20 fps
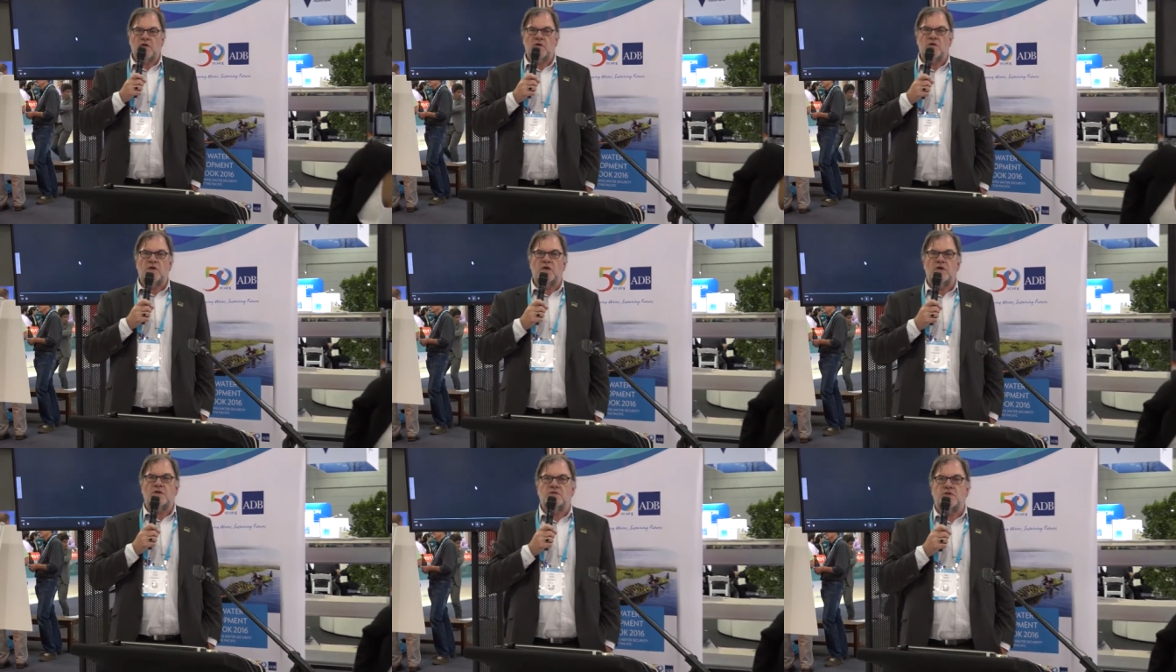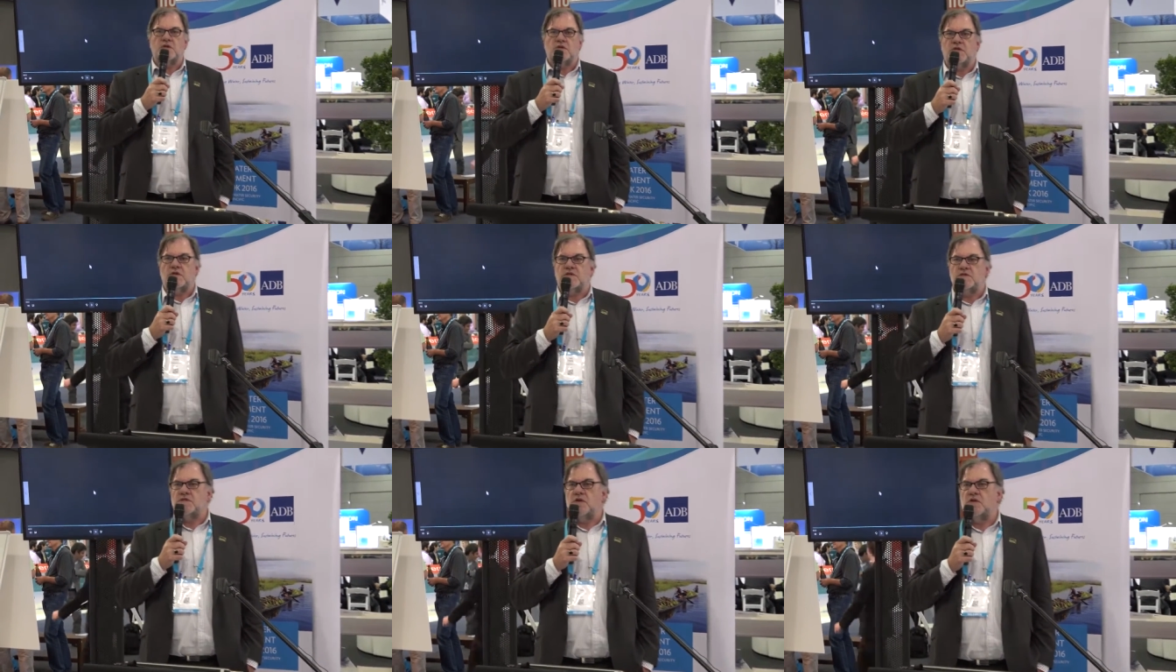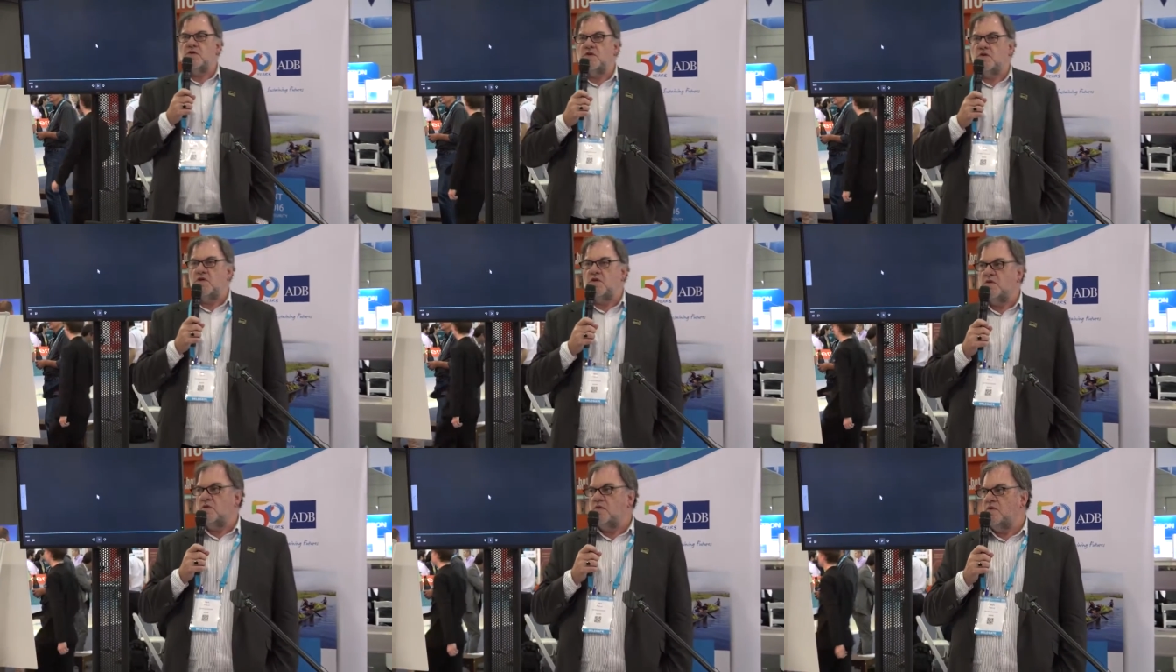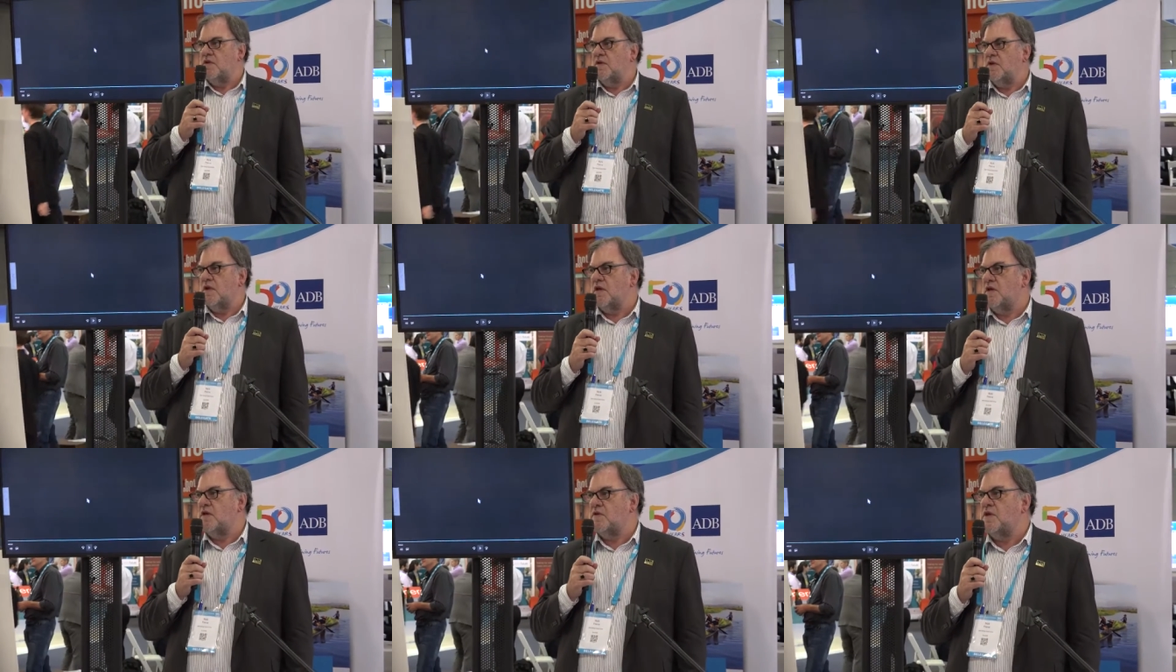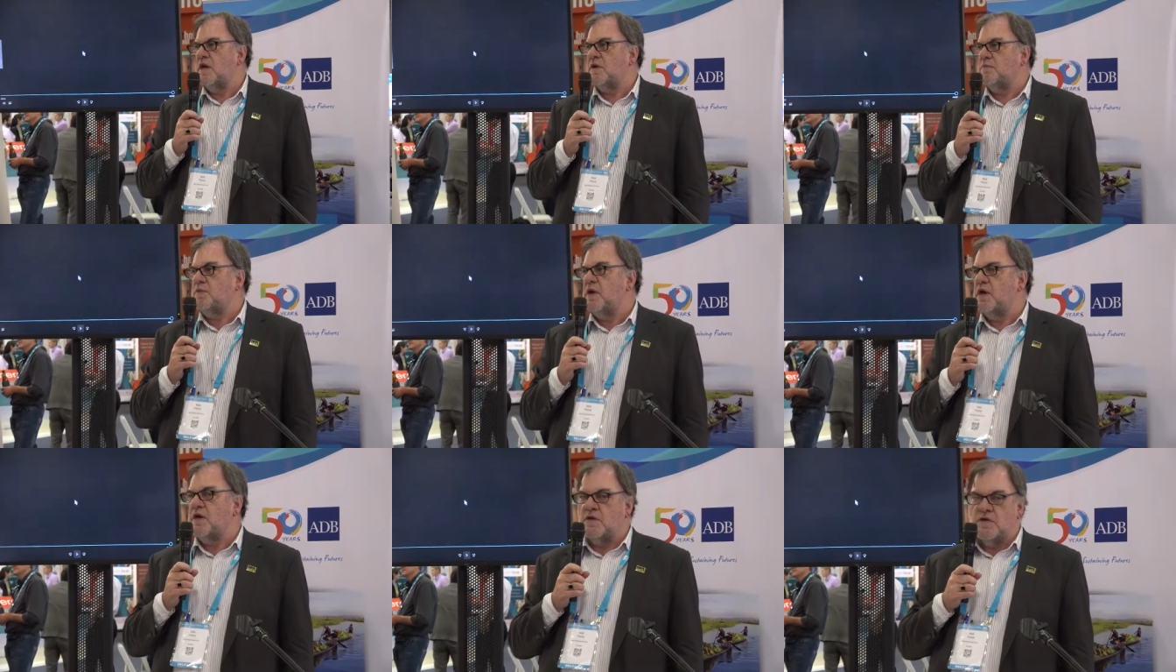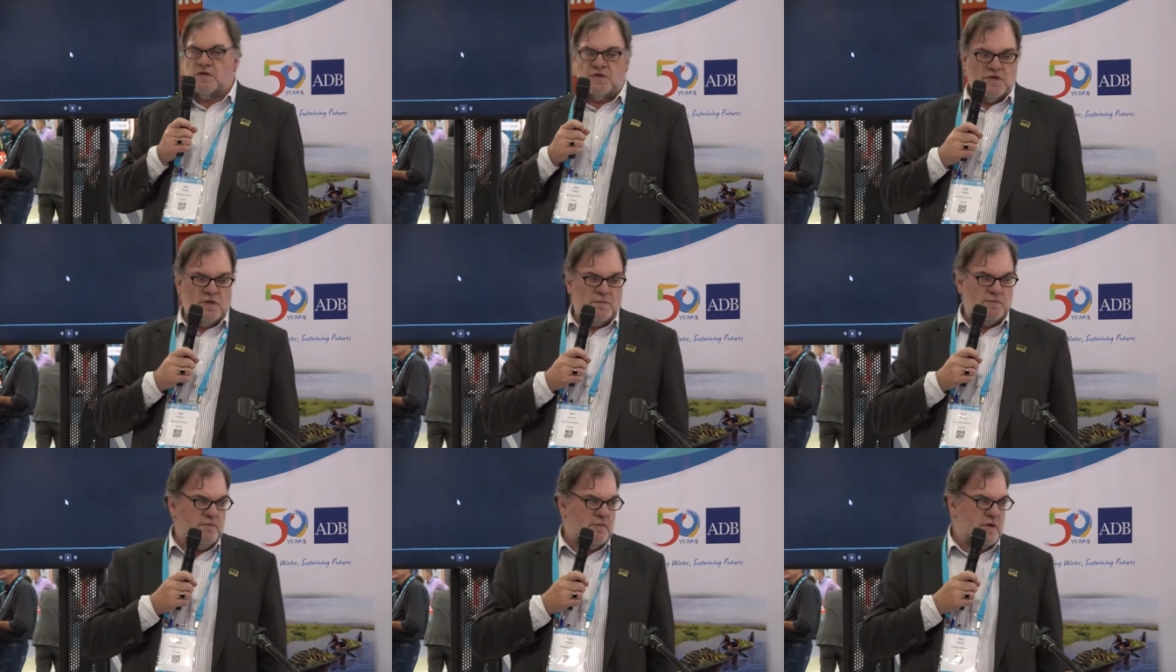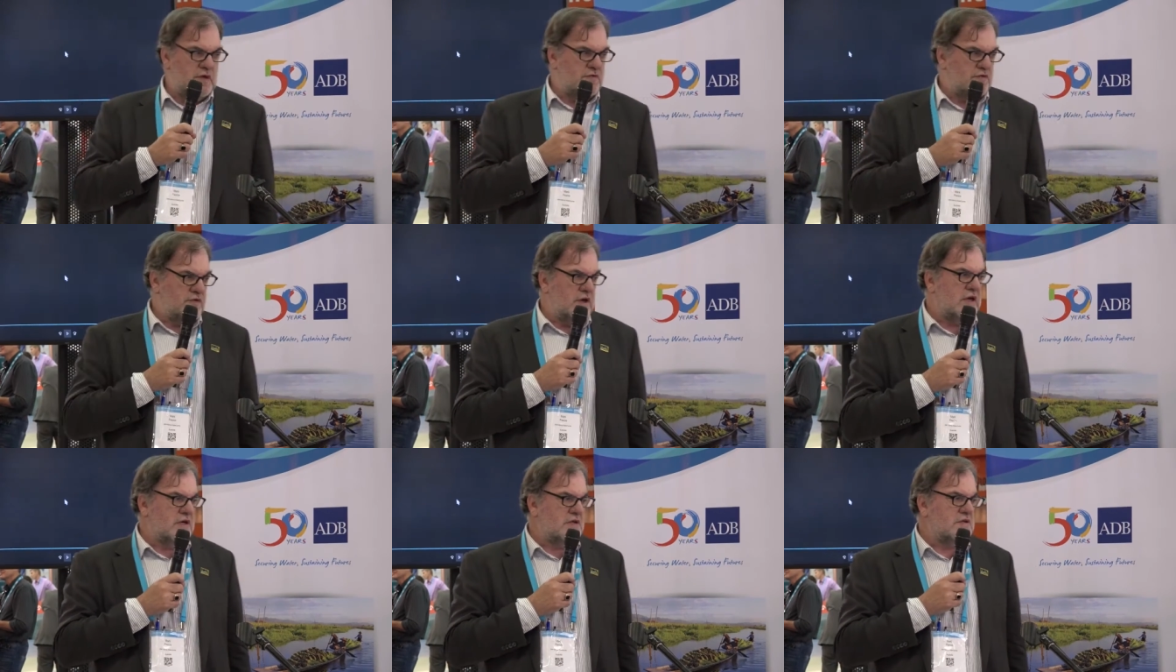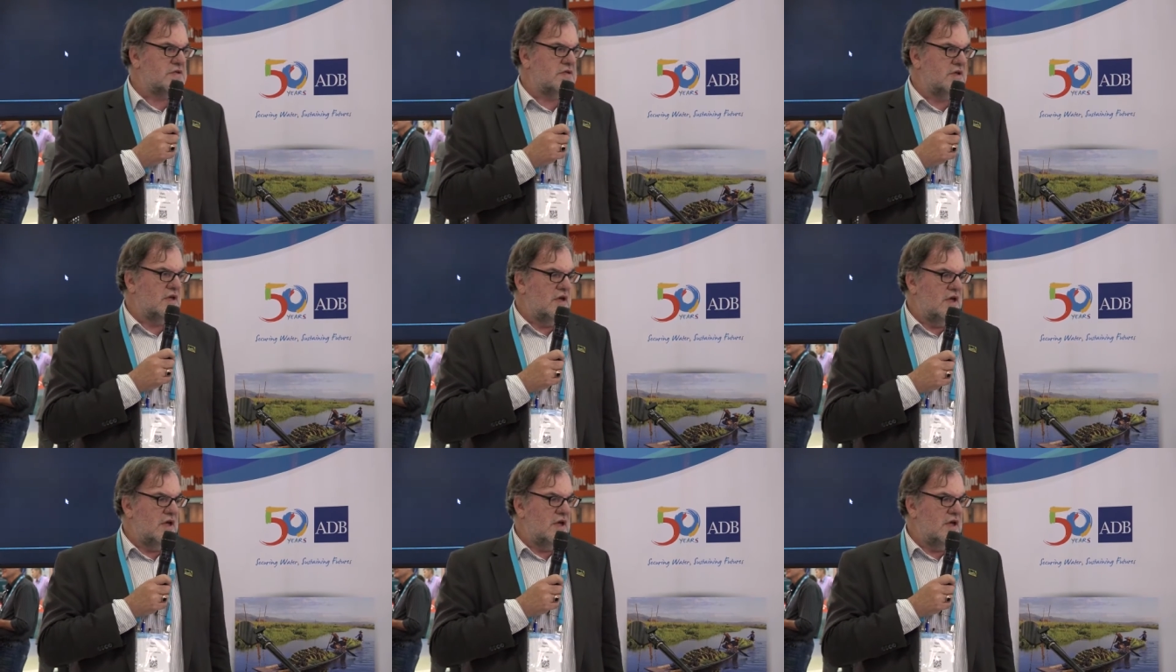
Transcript: looking to continue that partnership, in fact.